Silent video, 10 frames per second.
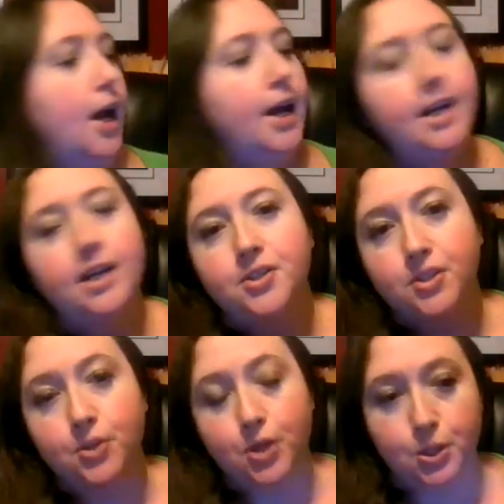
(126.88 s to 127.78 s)
I
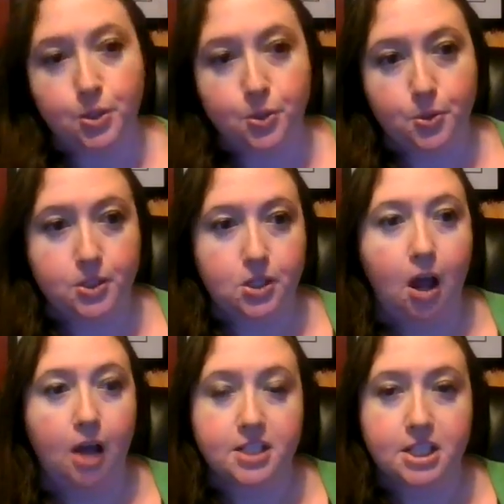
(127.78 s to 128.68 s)
also use
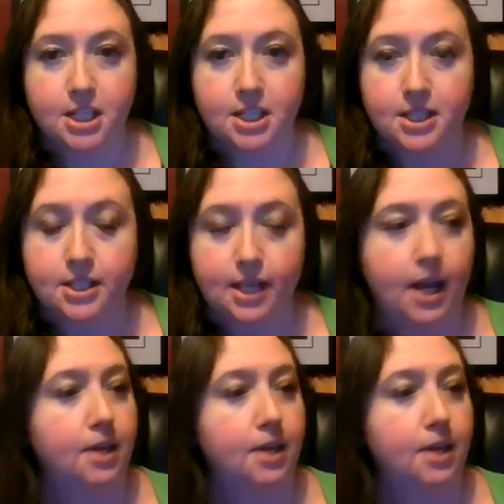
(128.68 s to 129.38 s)
Cognitix.